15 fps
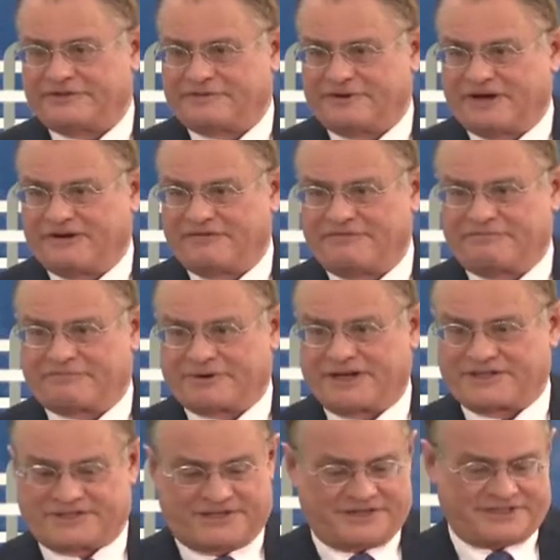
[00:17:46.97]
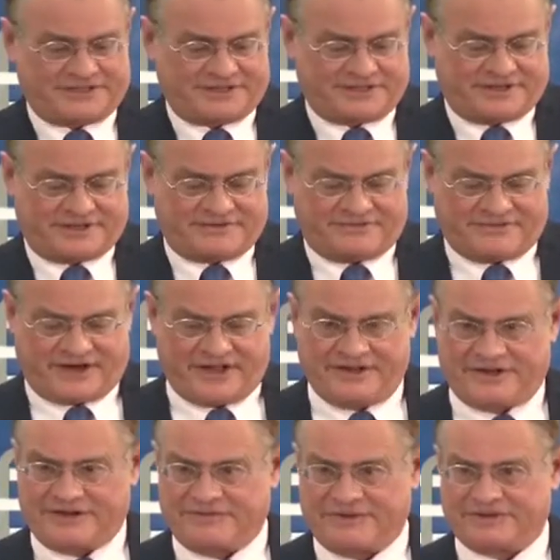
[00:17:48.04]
12 presidents that followed him,